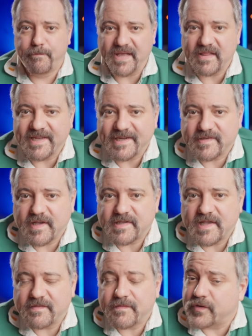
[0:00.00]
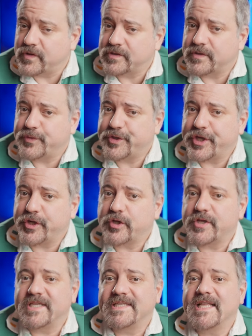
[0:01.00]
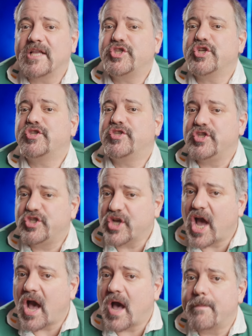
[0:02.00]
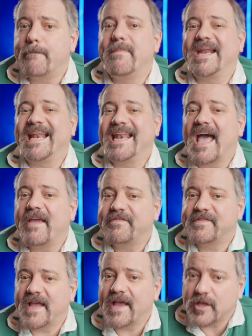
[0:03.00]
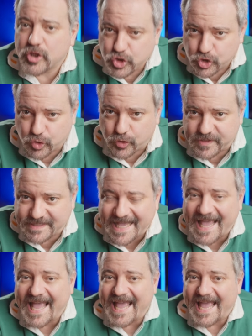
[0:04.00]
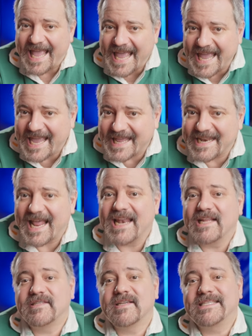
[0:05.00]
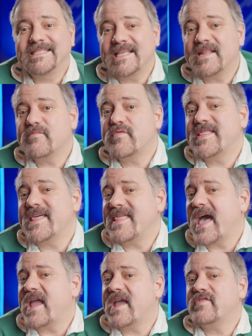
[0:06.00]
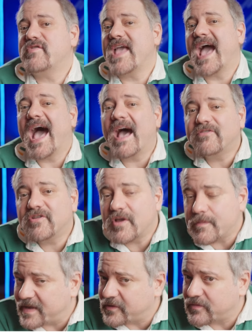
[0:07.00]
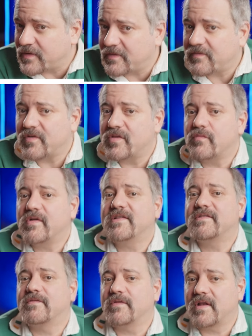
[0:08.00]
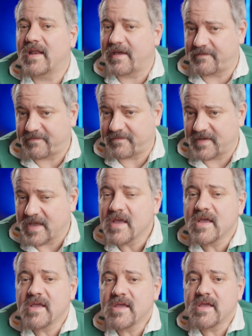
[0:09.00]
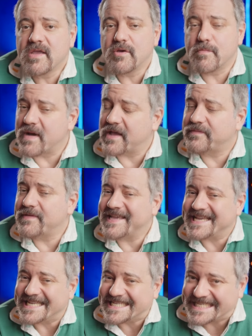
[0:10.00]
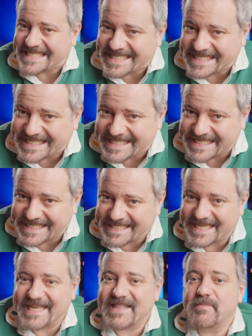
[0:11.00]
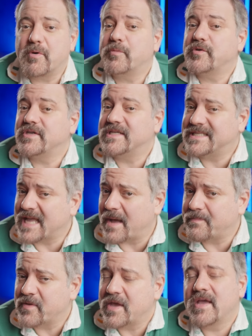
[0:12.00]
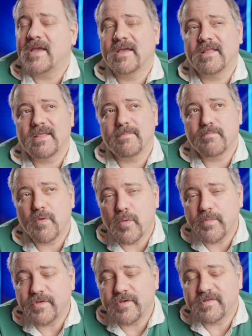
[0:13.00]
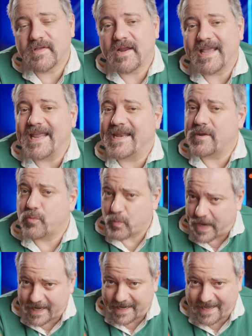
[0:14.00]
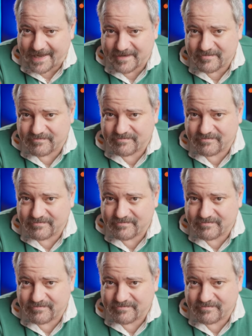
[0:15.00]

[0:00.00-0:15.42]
Building a successful YouTube channel is not just a job, but a lifestyle choice. And like succeeding with a diet, you have to commit to it for the rest of your life. You must be consistent the moment you stop, the moment you start gaining weight again.